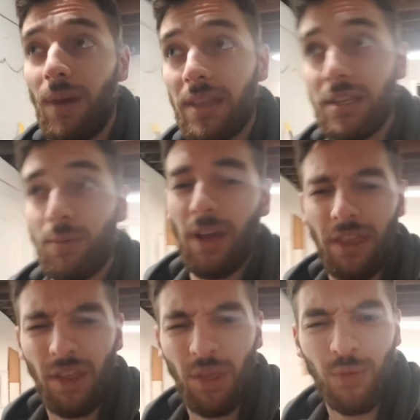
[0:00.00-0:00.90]
this point, I
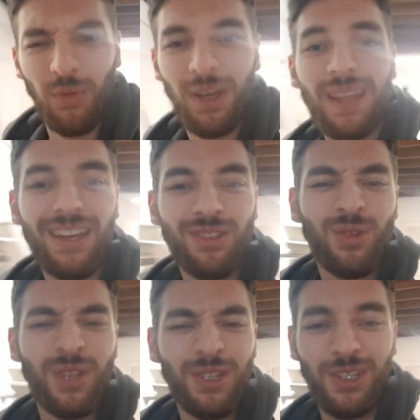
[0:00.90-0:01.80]
think 3
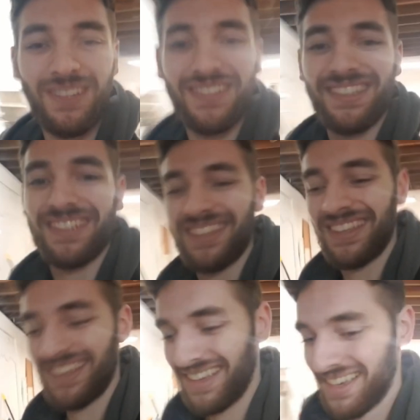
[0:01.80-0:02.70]
electricians
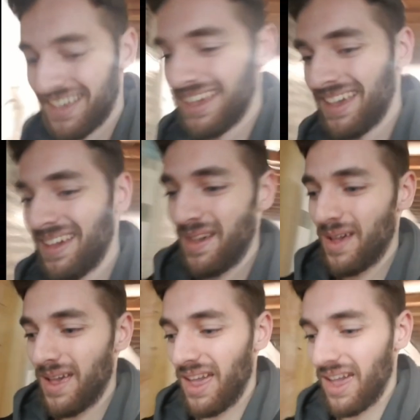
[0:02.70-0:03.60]

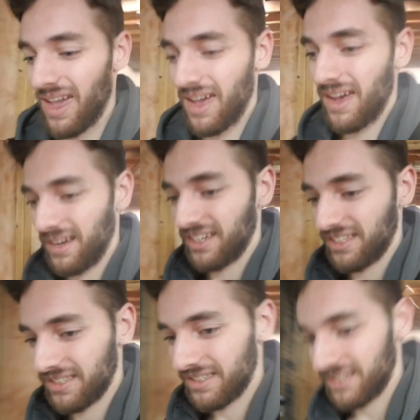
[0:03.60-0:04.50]

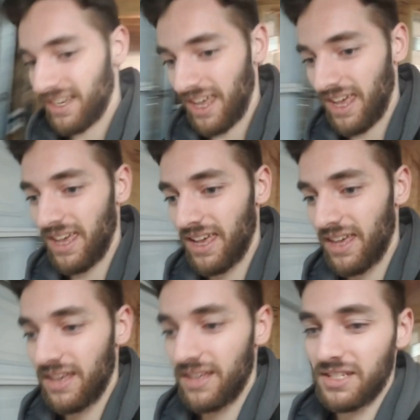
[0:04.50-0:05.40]
and
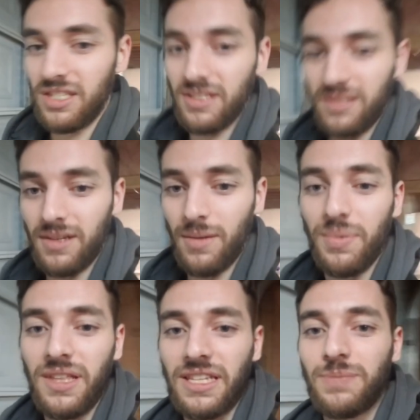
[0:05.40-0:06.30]
a
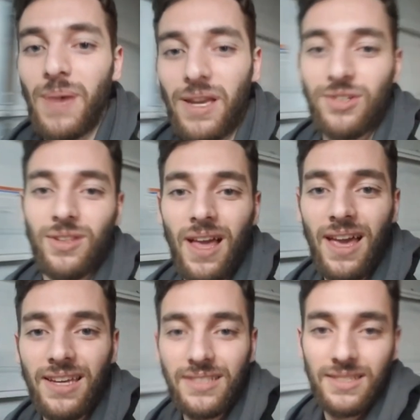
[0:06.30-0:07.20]
company that
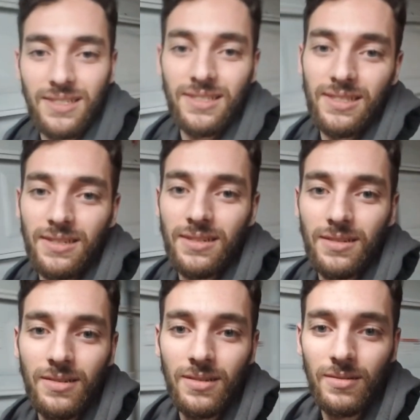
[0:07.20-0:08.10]
specializes
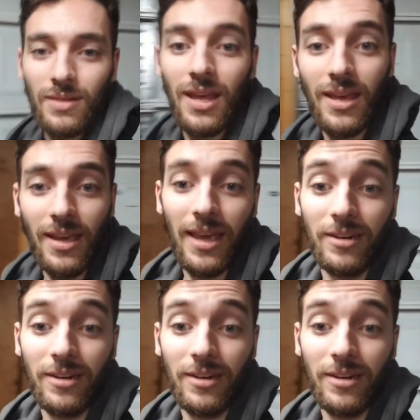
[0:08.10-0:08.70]
in laying